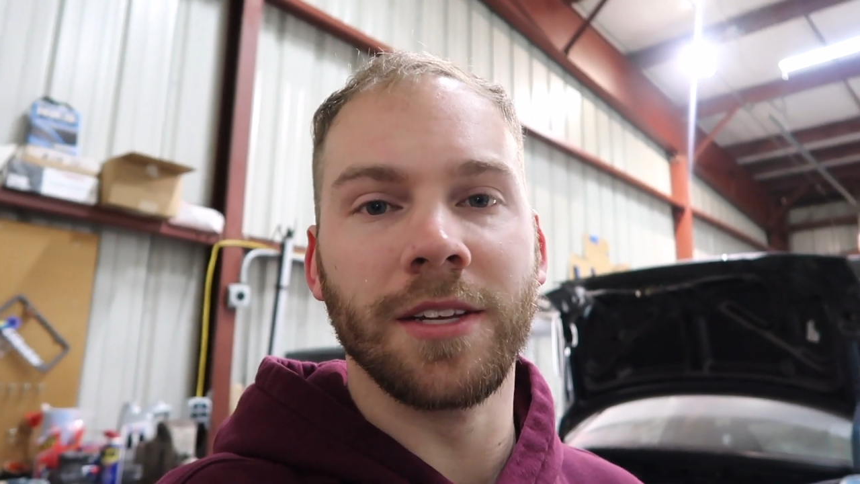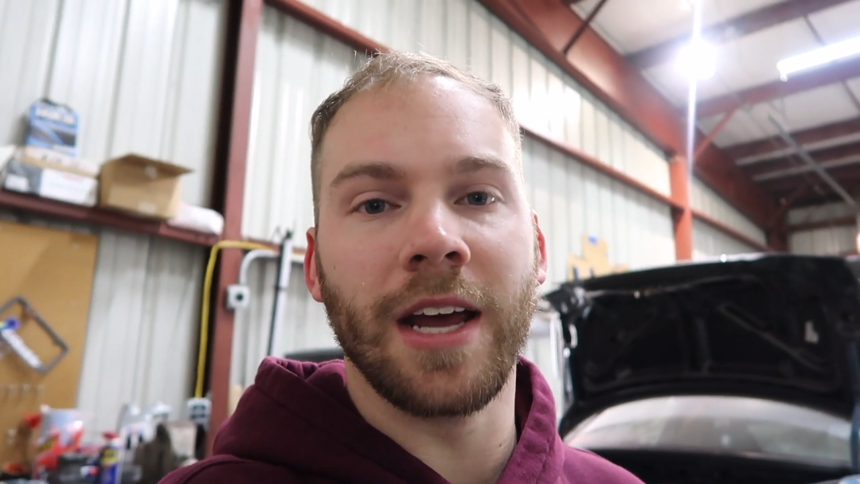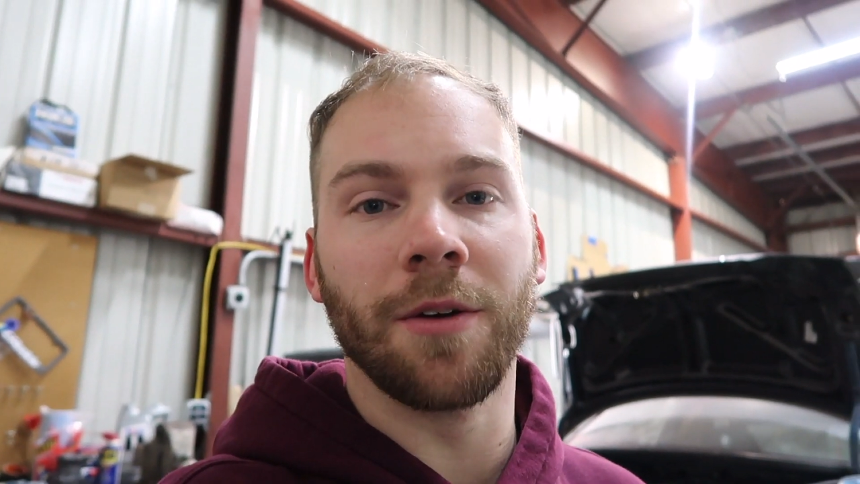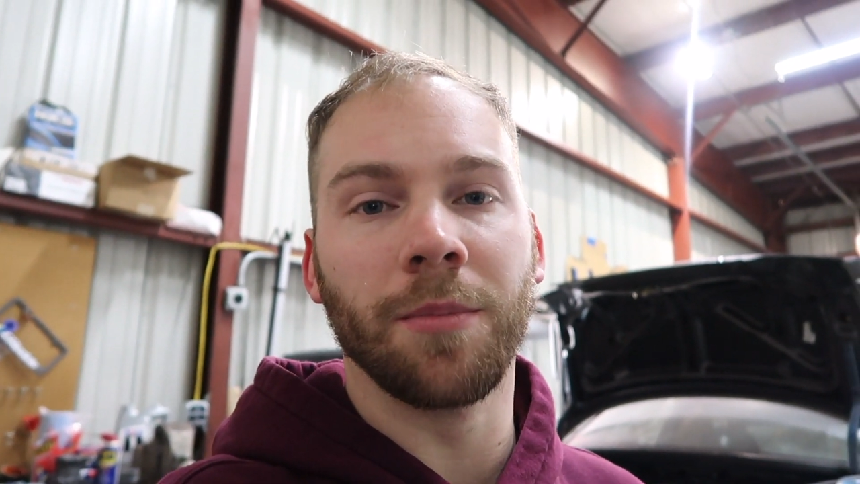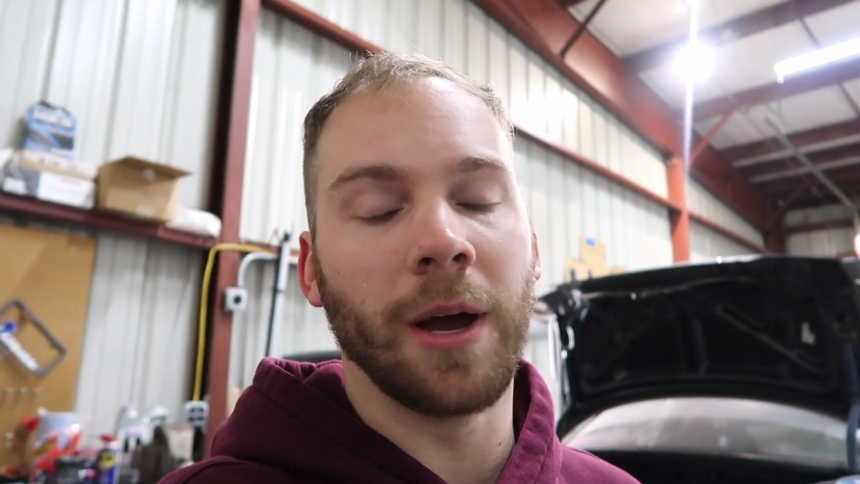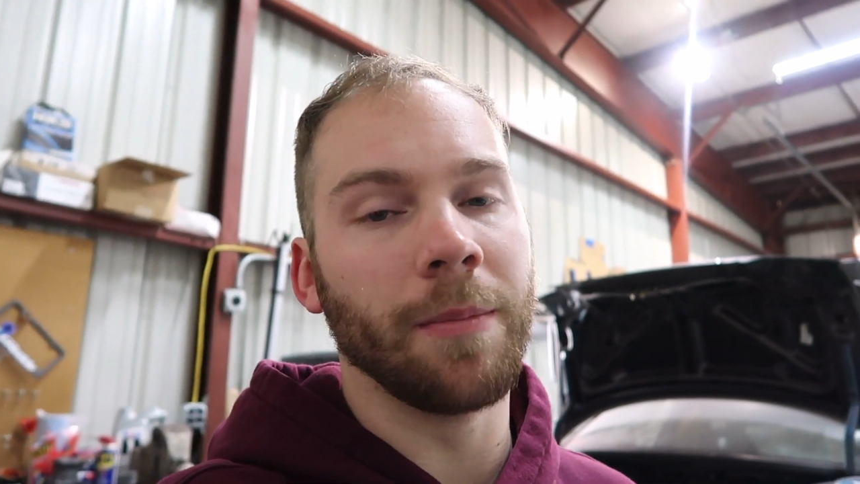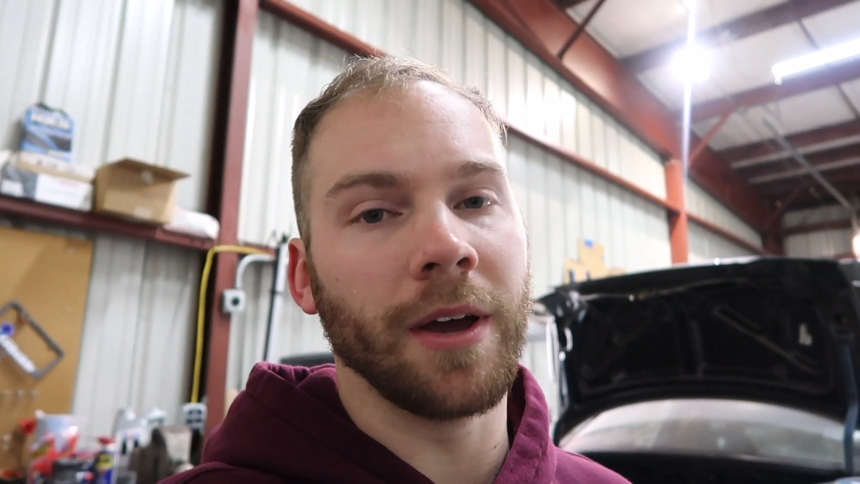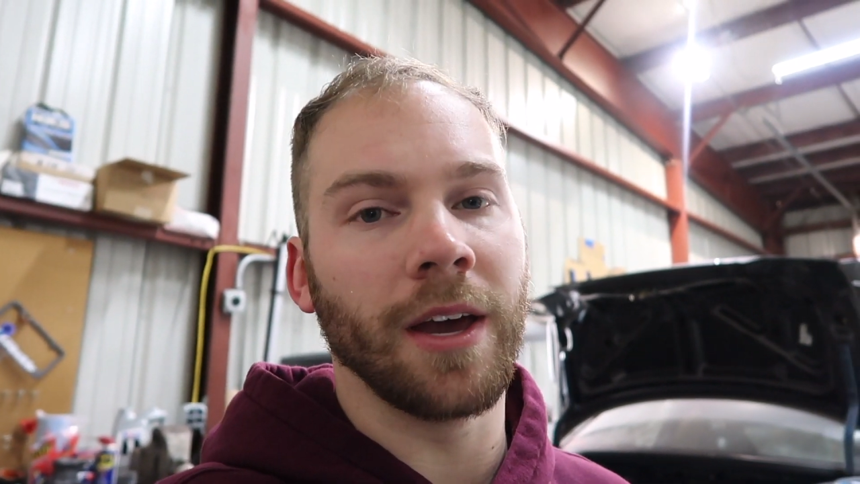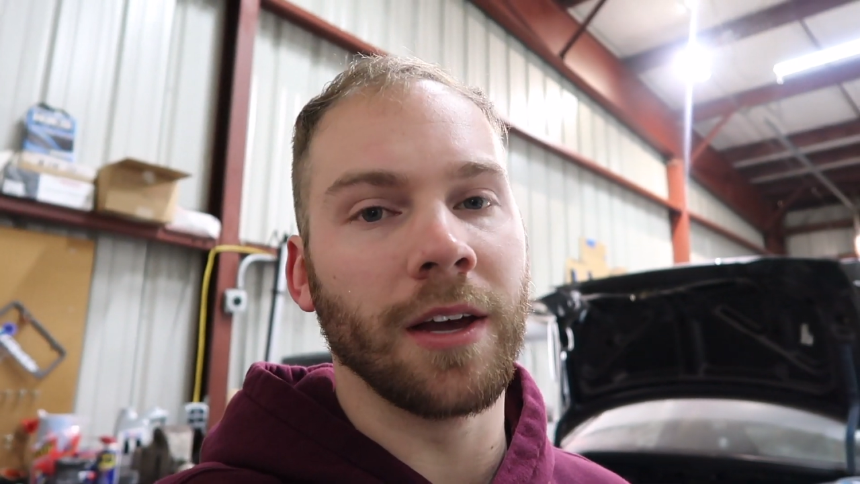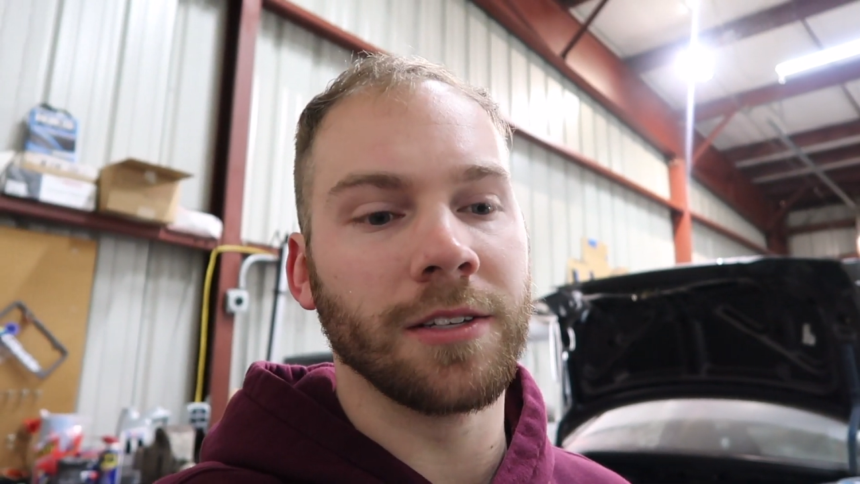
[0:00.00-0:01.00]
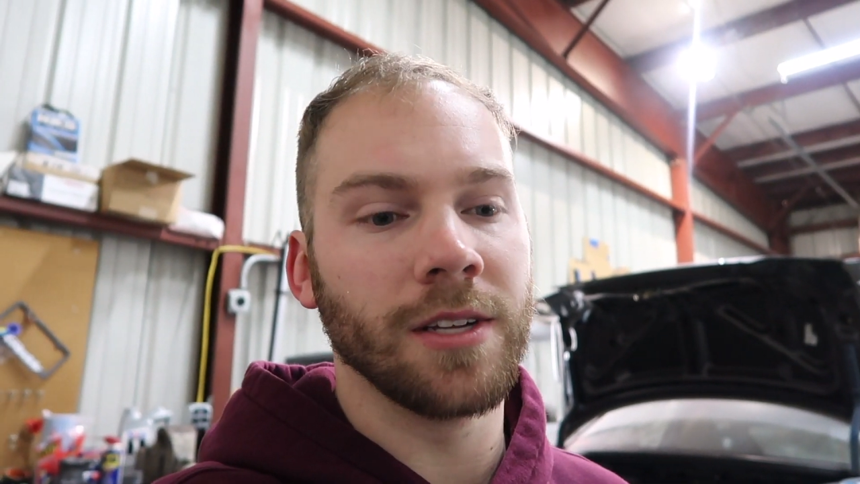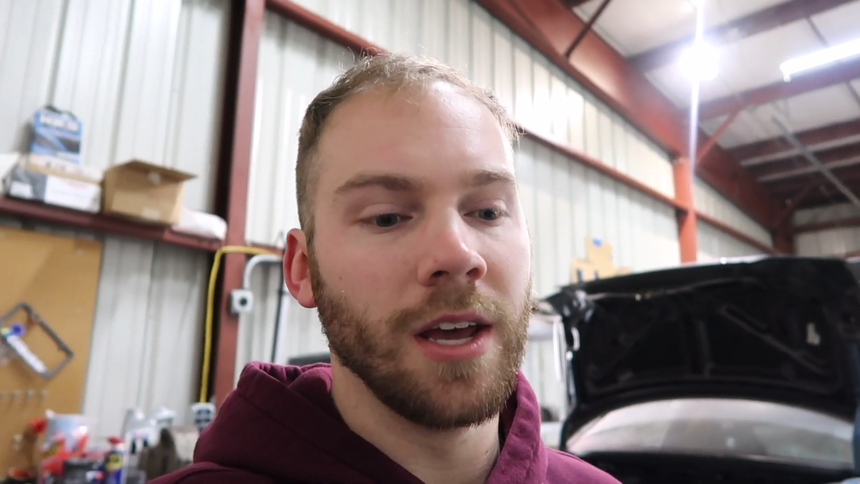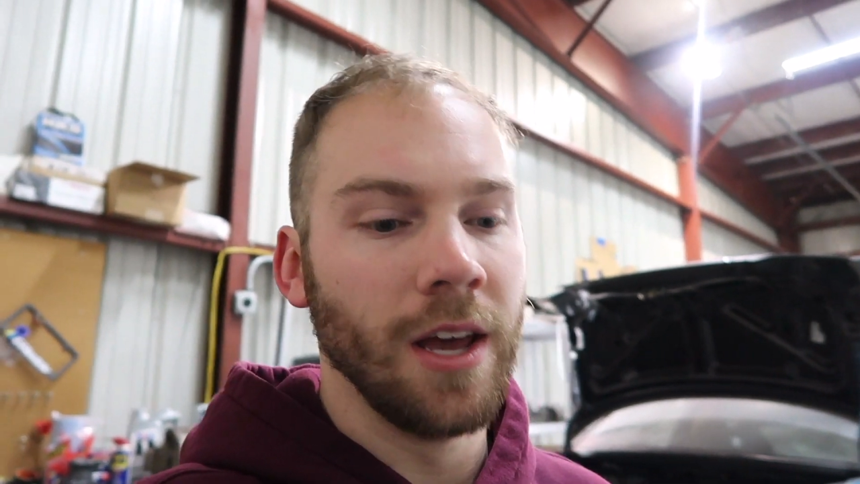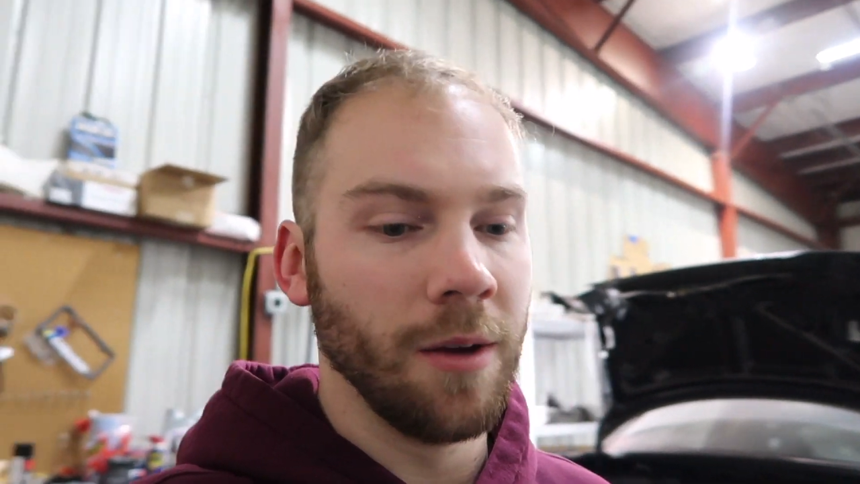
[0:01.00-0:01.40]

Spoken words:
the downpipe, I guess,